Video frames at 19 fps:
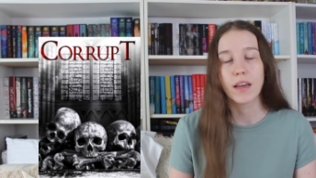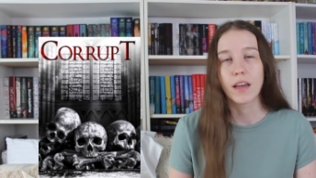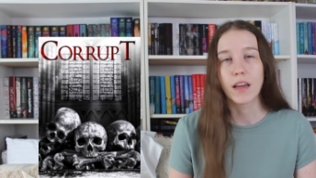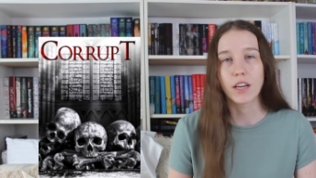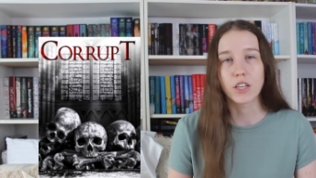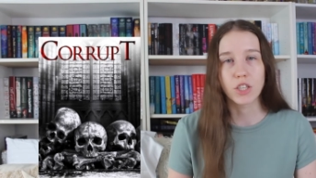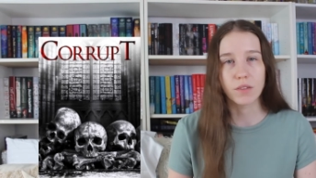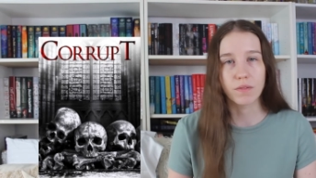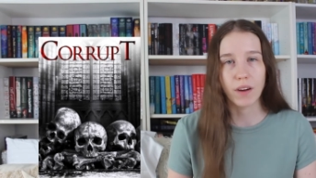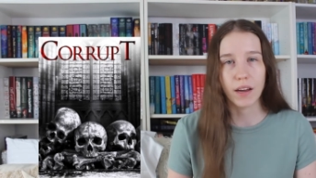
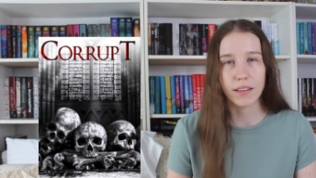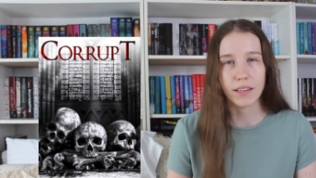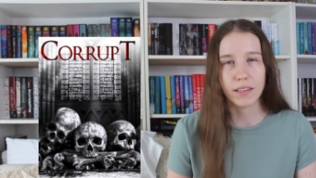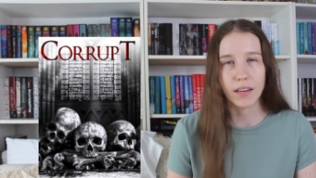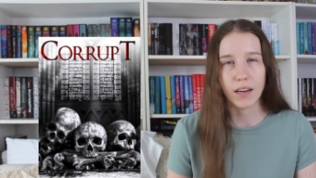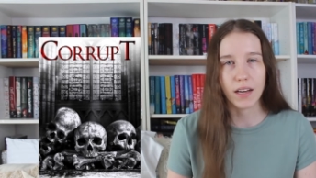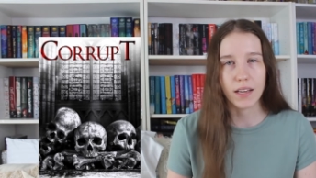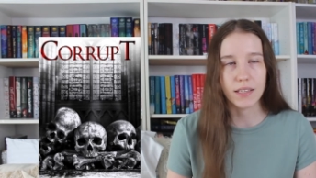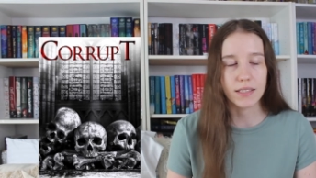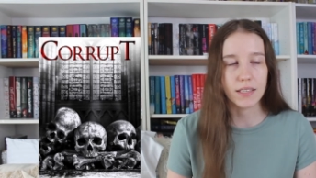and she finally
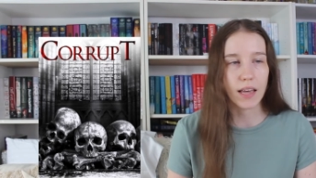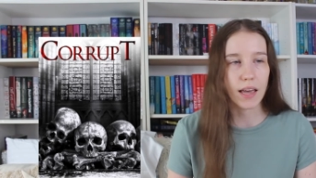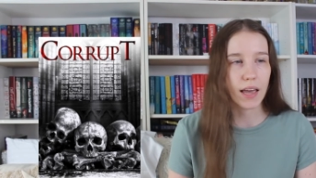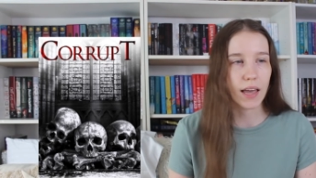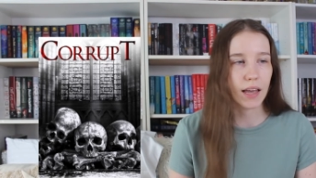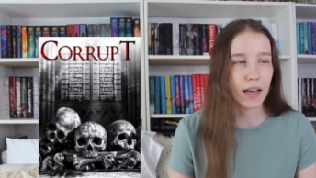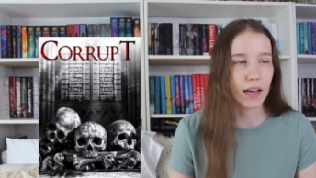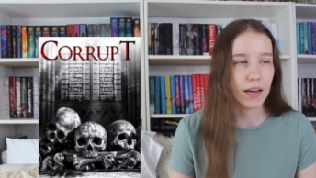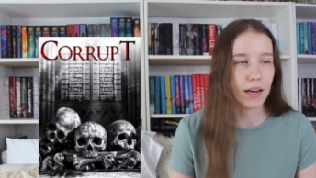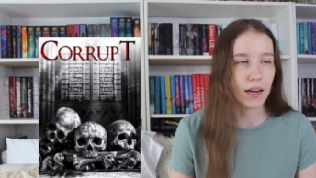does
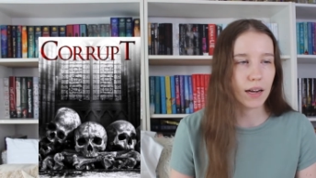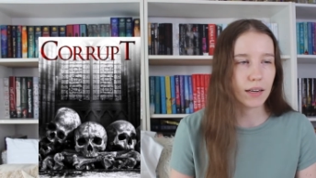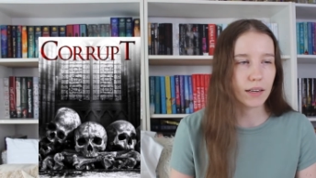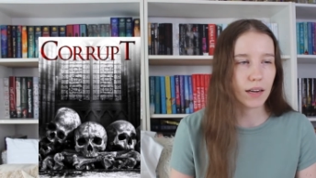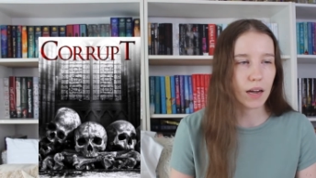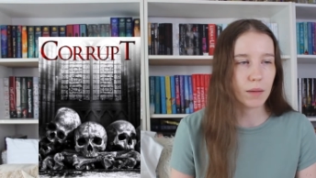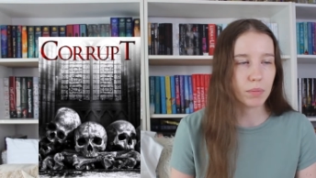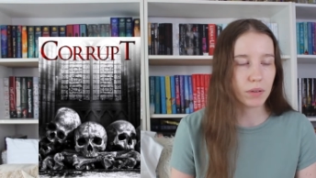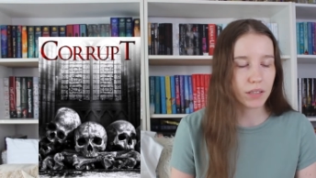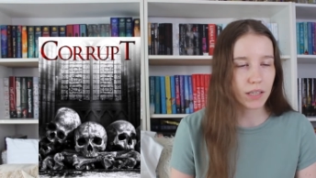and
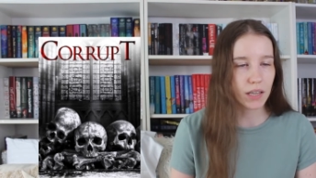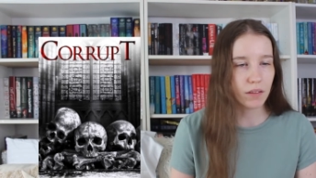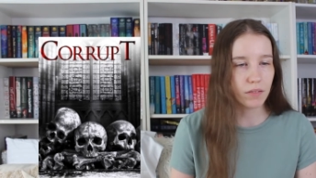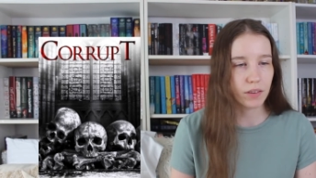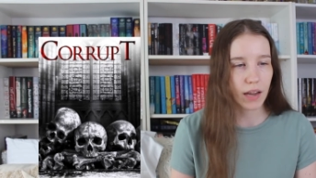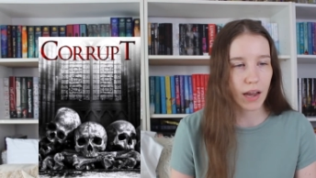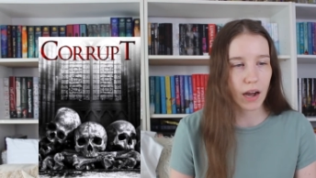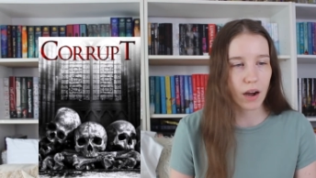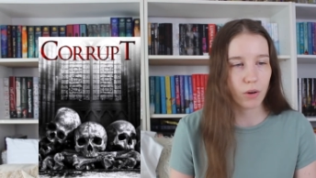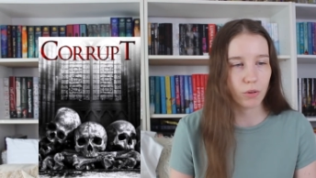I believe
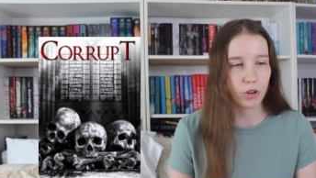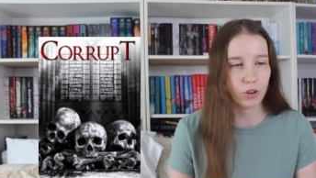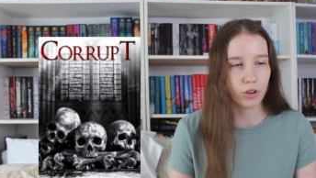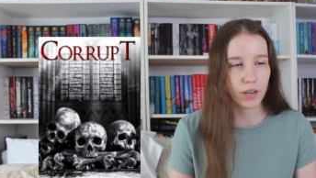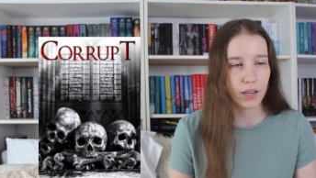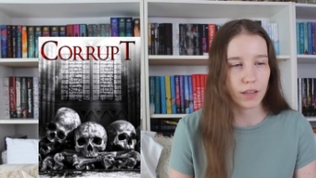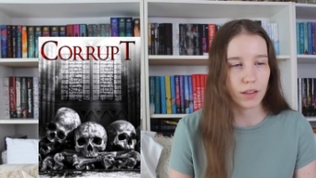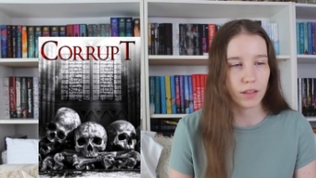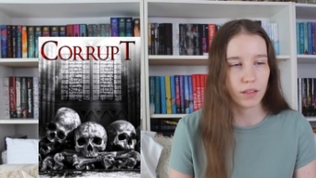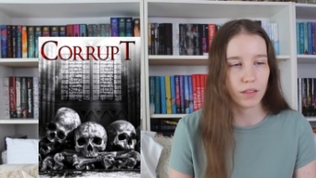now you're
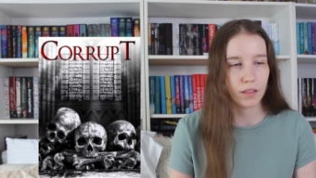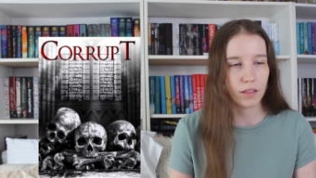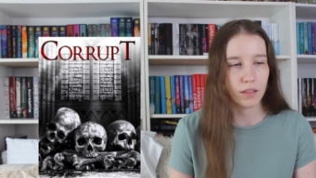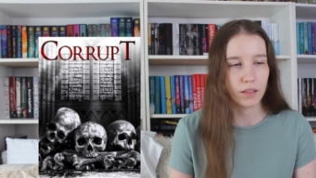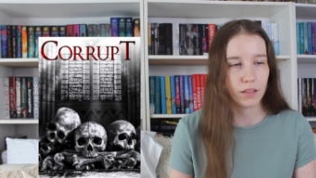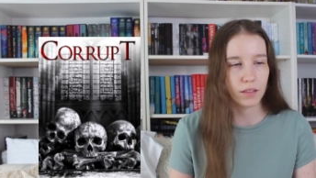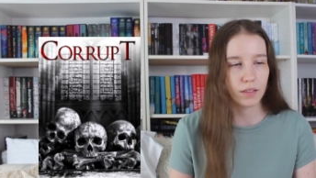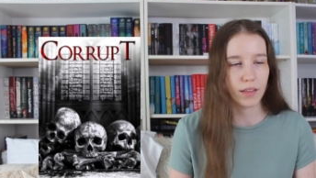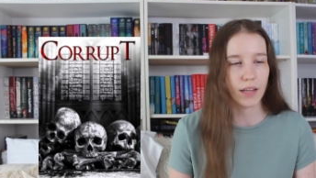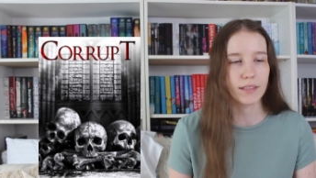in
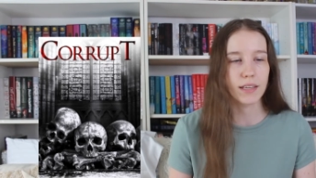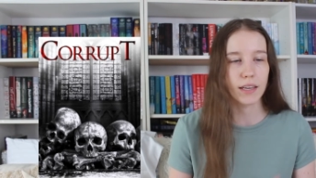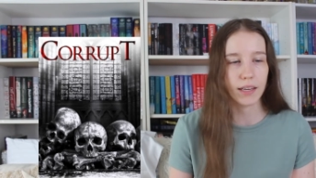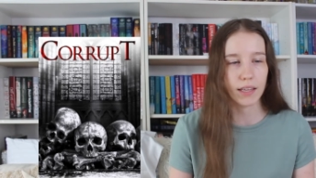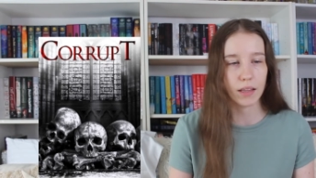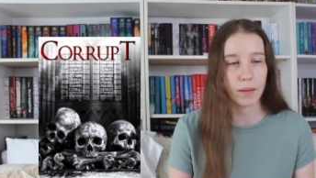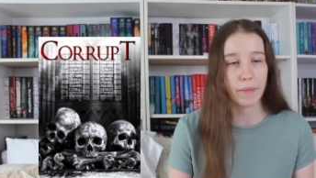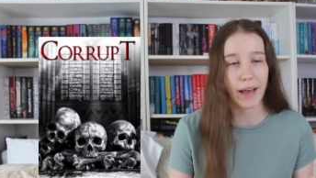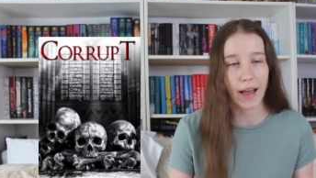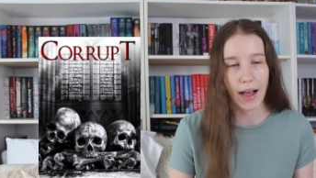that's like
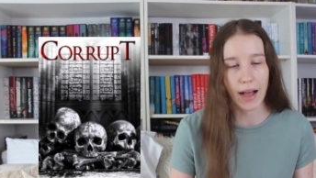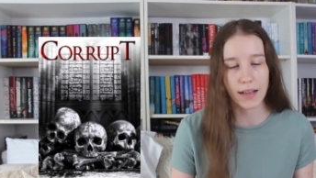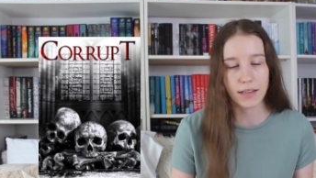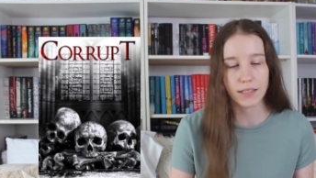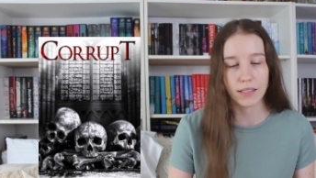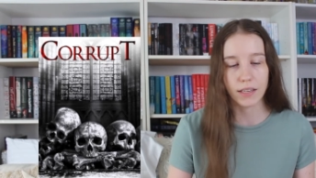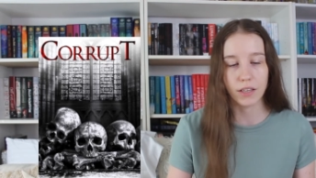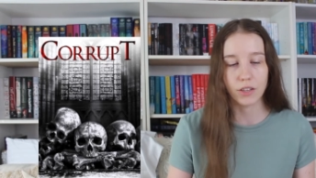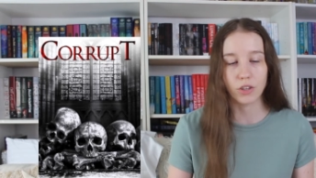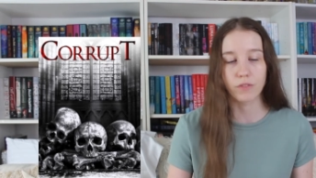in the
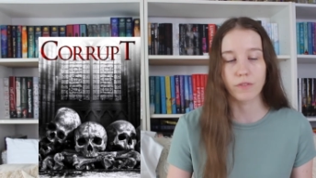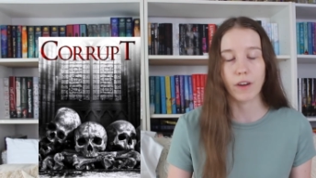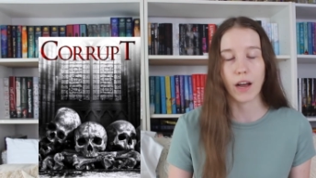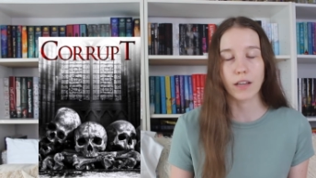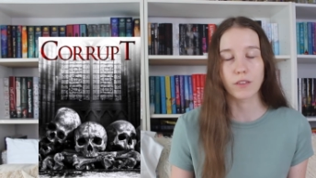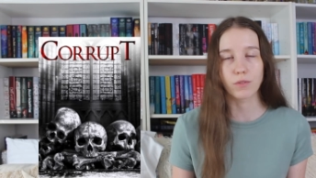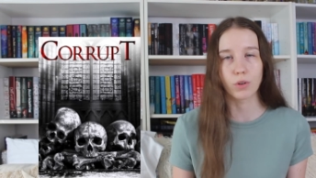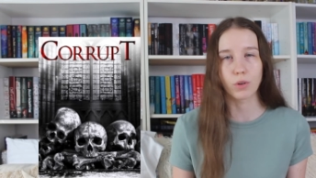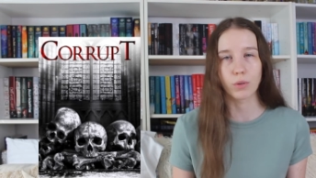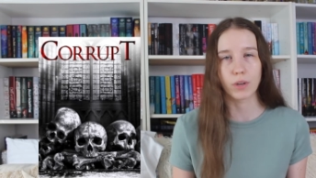past and you're
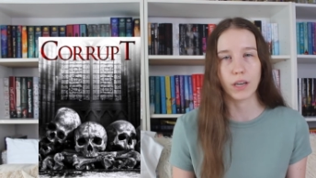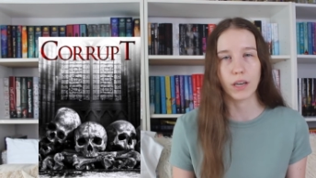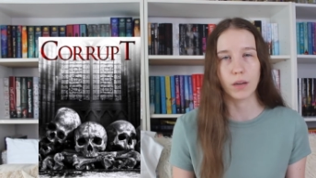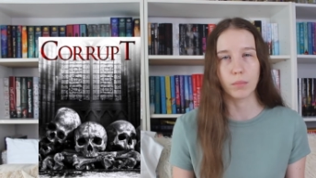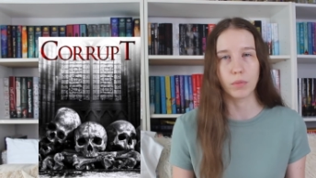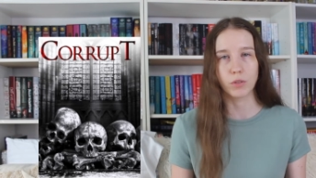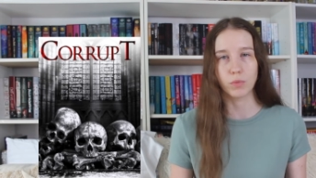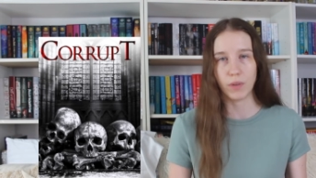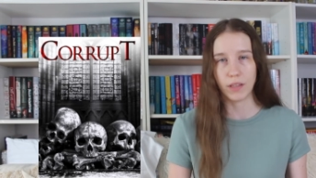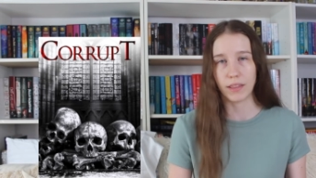fast forwarding
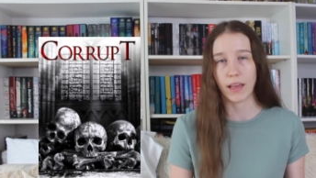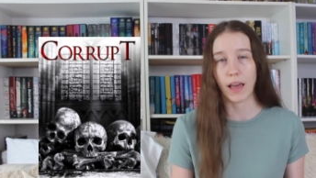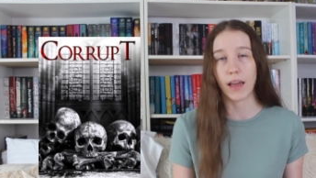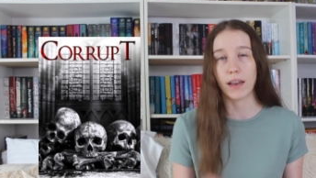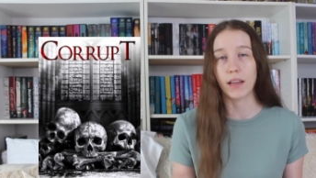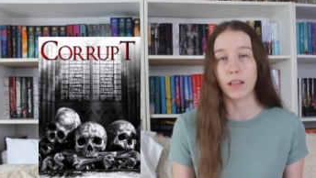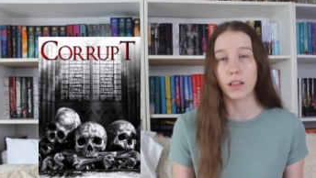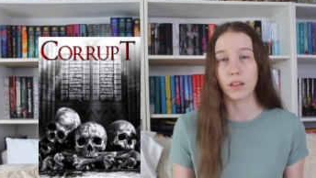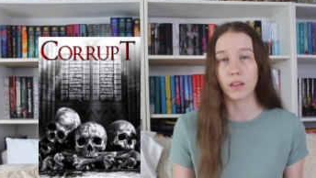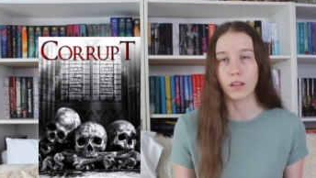between
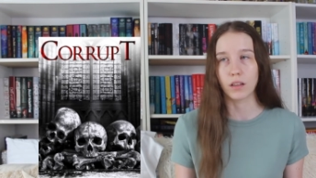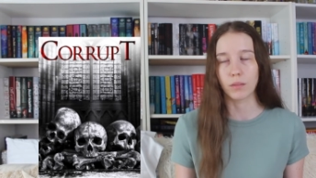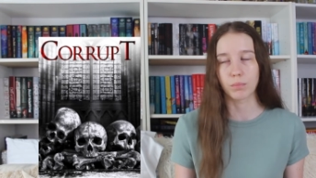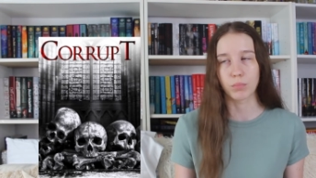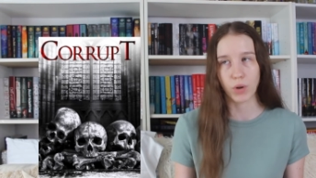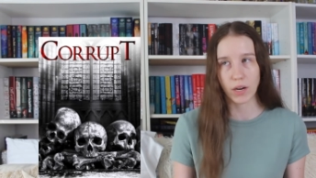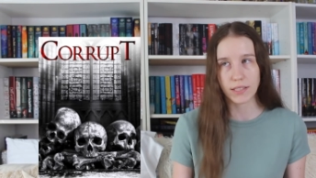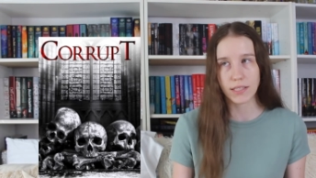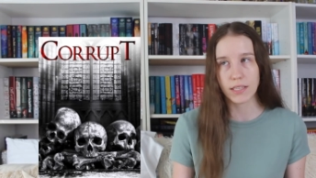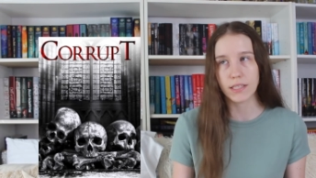then and the
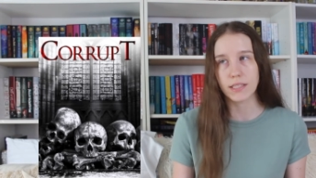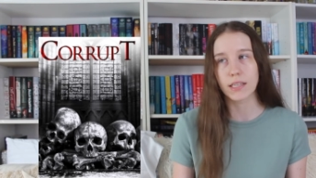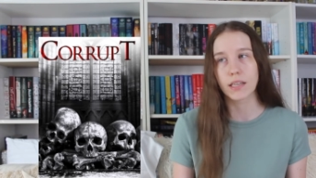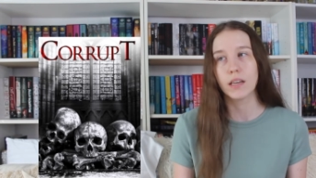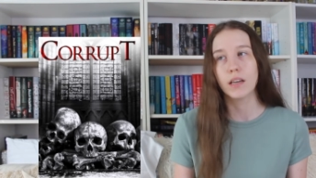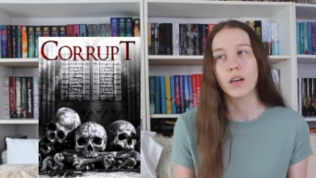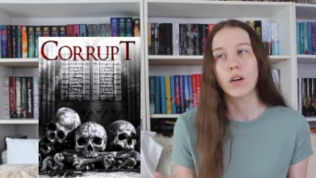present